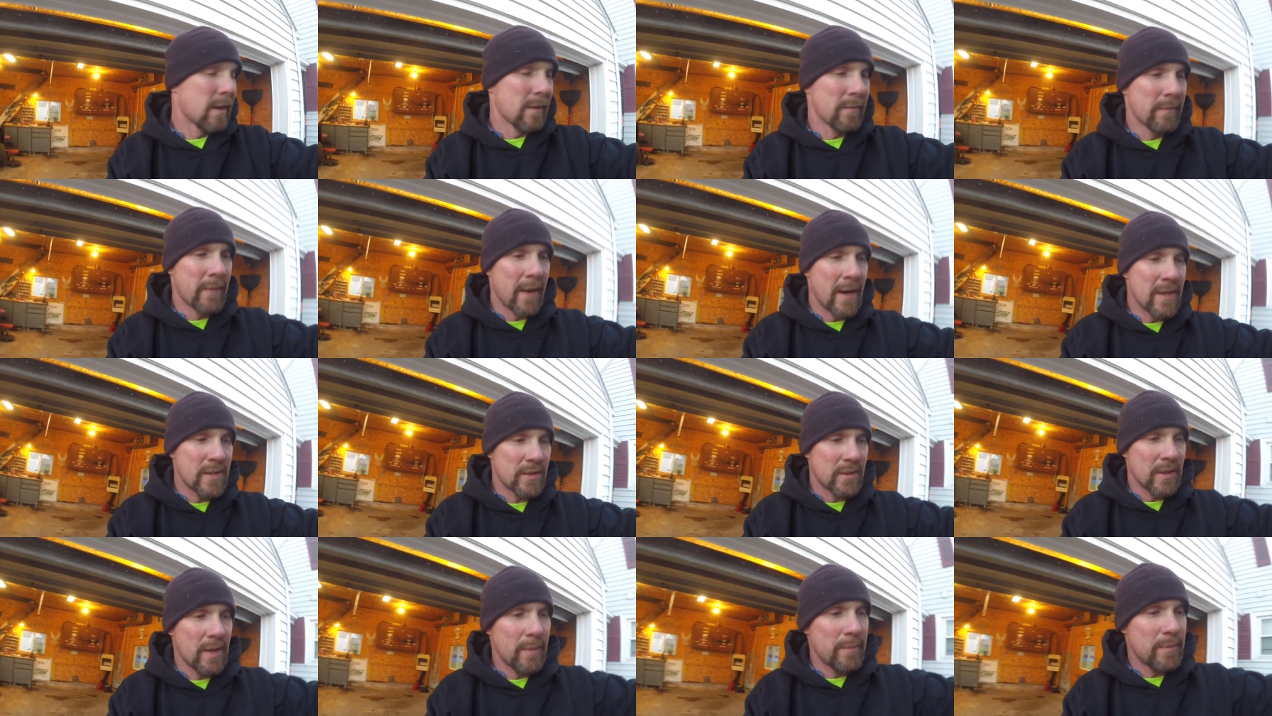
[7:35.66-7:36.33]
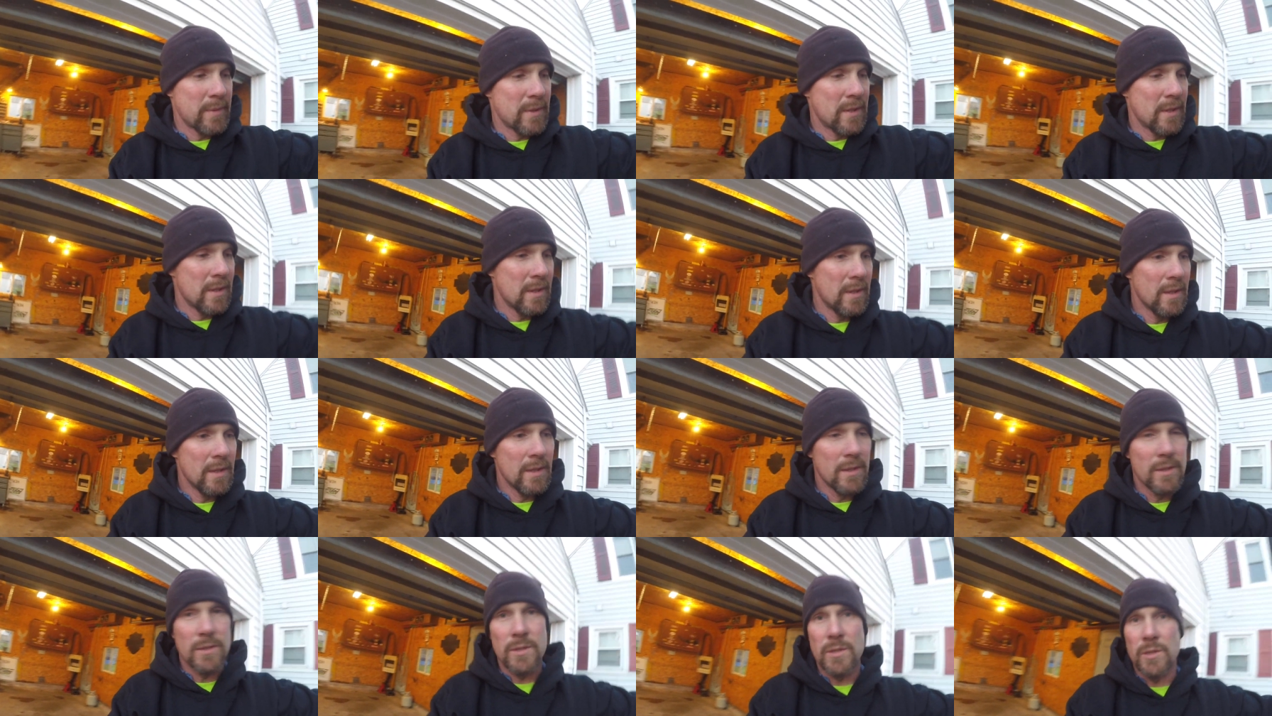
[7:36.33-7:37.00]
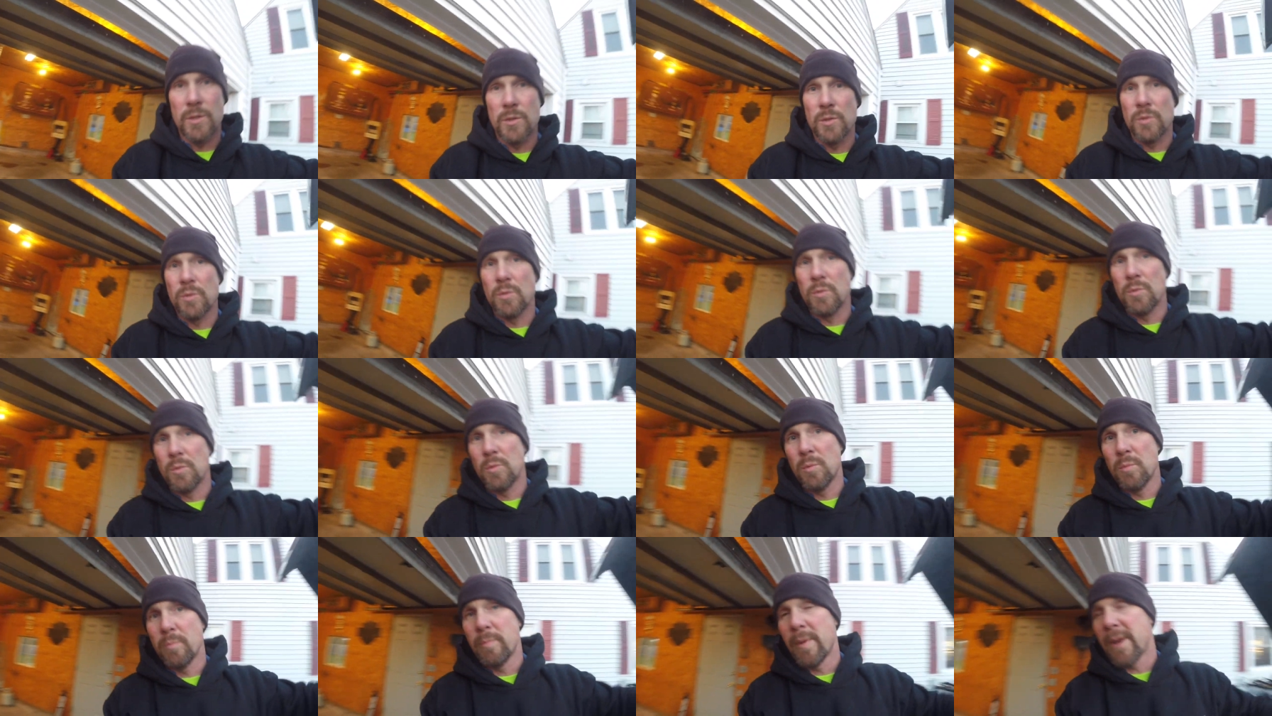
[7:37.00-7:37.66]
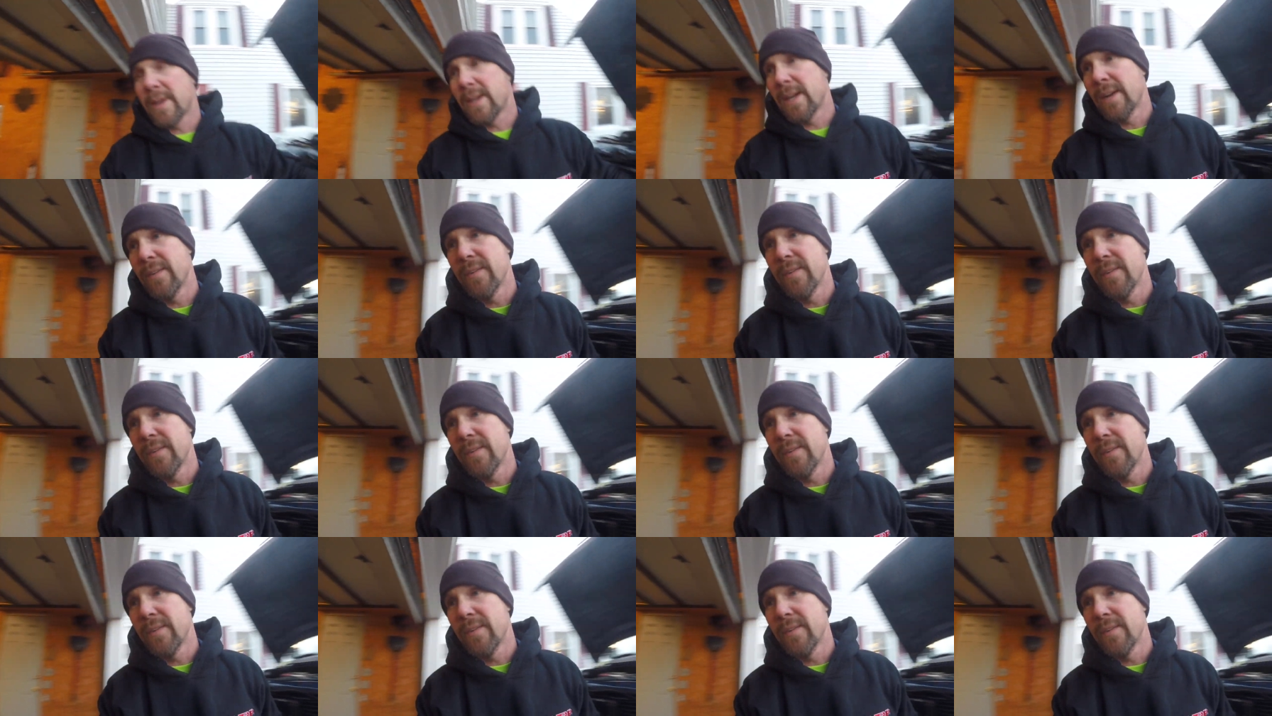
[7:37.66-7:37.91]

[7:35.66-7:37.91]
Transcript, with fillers: vice grips to make